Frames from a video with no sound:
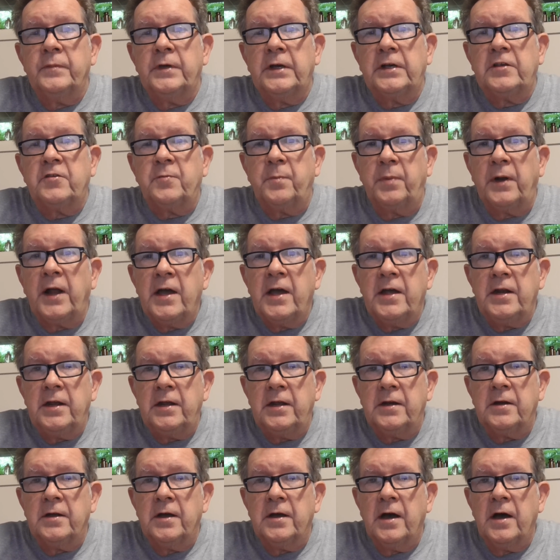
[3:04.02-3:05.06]

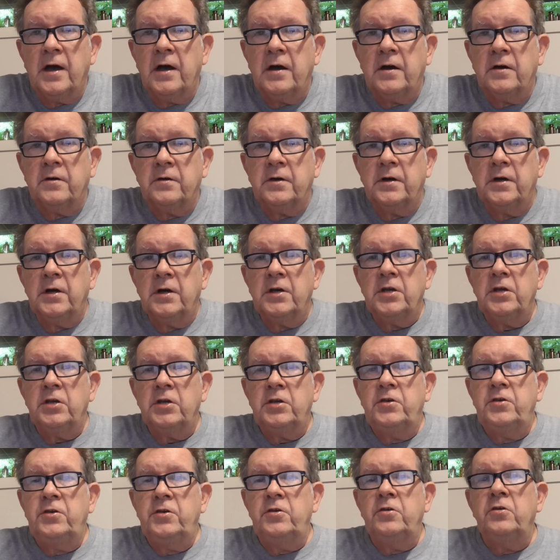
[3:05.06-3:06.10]
explaining how
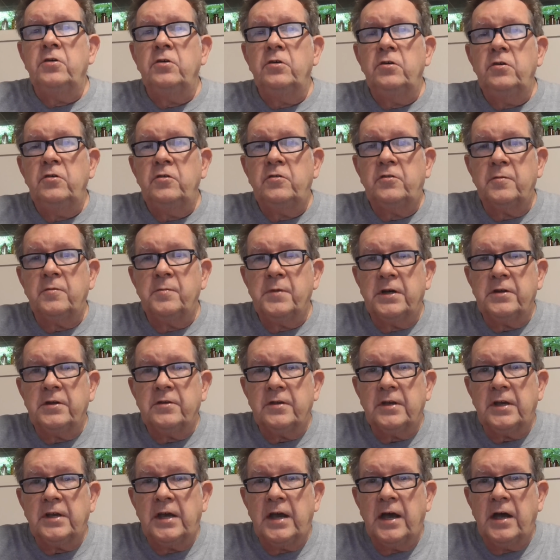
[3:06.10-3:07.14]
huge
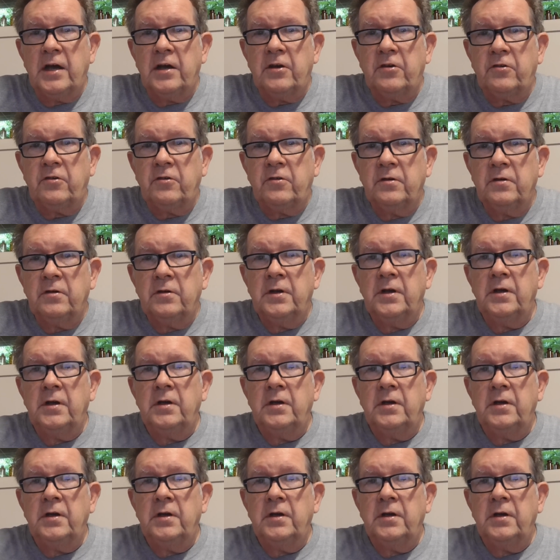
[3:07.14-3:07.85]
amounts of cash,